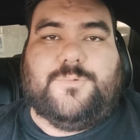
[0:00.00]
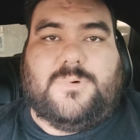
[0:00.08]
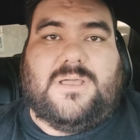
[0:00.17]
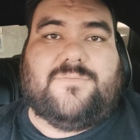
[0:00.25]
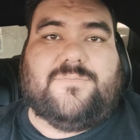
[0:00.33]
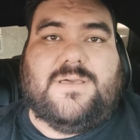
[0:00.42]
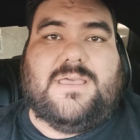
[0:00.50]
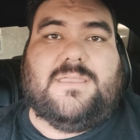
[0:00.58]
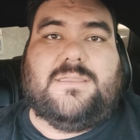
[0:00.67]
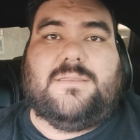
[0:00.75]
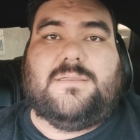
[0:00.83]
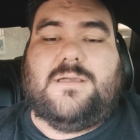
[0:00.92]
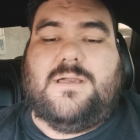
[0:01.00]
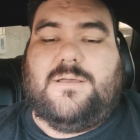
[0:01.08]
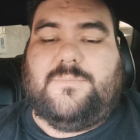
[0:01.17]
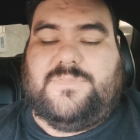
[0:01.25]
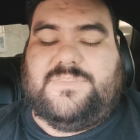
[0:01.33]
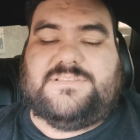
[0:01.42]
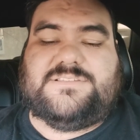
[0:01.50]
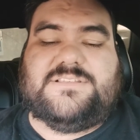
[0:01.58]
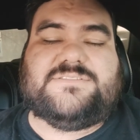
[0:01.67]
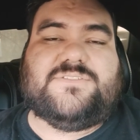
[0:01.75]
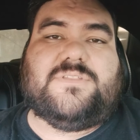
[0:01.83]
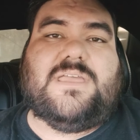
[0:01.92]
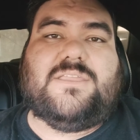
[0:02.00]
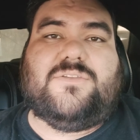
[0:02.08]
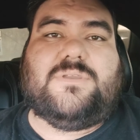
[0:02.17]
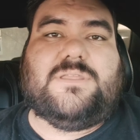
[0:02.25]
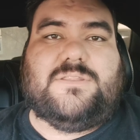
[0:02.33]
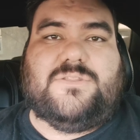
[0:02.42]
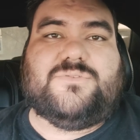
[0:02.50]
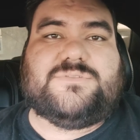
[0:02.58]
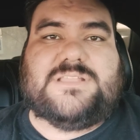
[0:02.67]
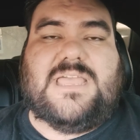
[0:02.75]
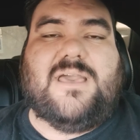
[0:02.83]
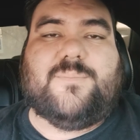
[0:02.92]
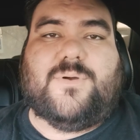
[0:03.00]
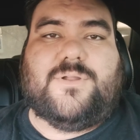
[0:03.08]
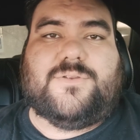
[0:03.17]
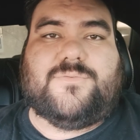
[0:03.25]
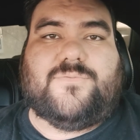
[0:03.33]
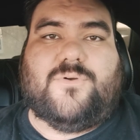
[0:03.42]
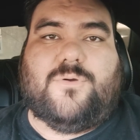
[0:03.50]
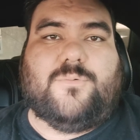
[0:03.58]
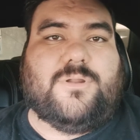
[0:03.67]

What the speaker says: Wi-Fi. This is so that you can use the app on your phone,